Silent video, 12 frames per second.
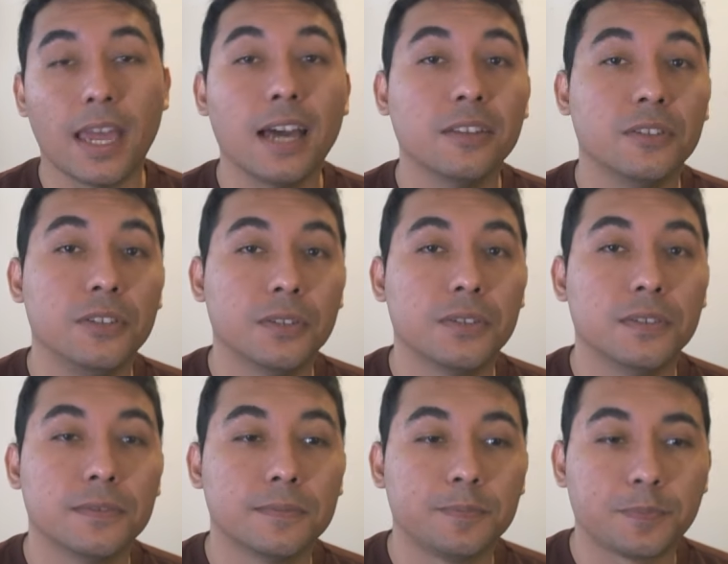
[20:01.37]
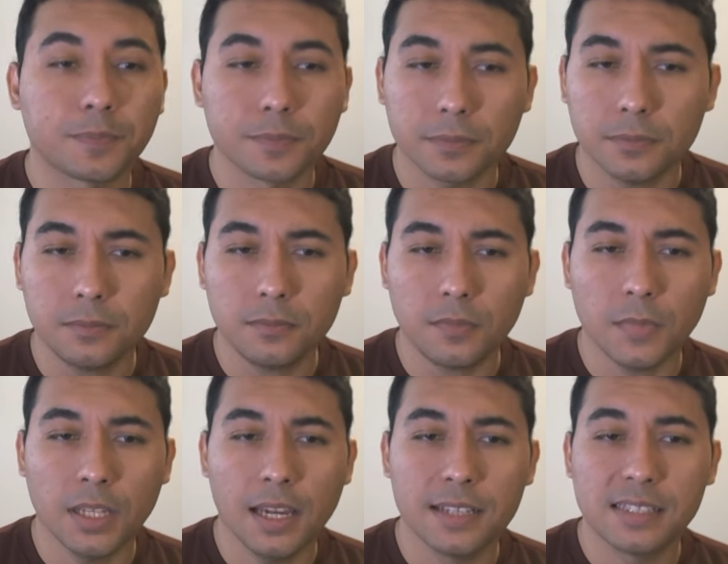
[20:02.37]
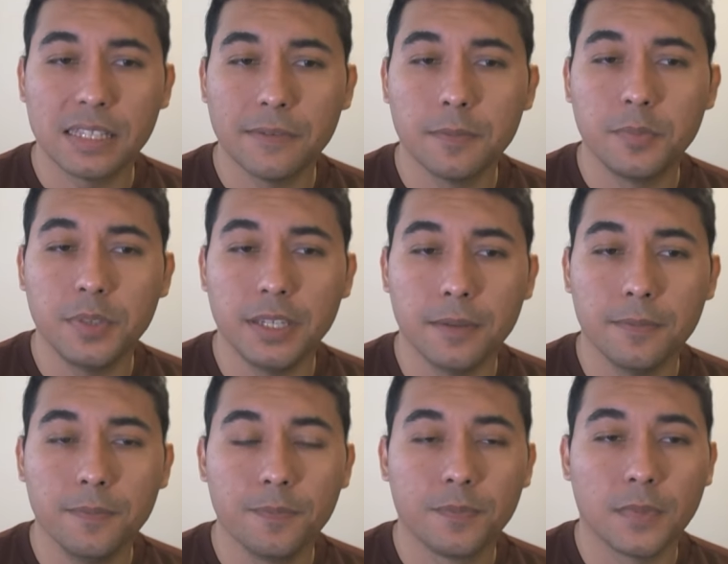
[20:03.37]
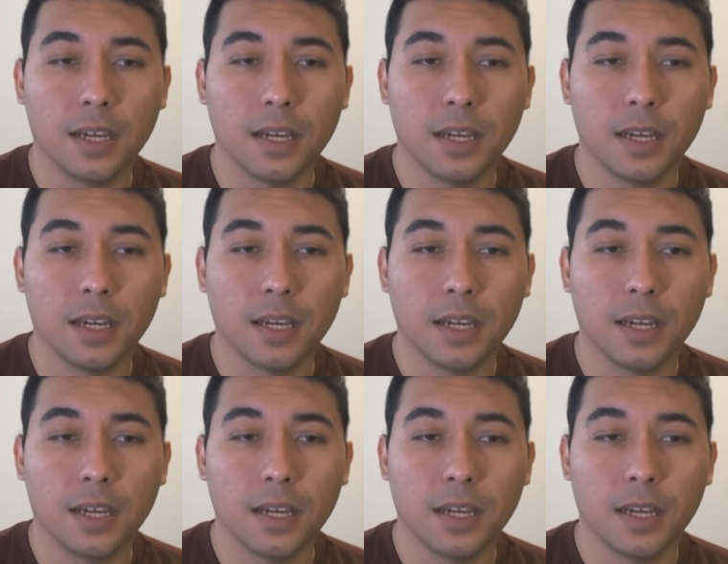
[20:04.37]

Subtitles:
and on YouTube at 7 p.m.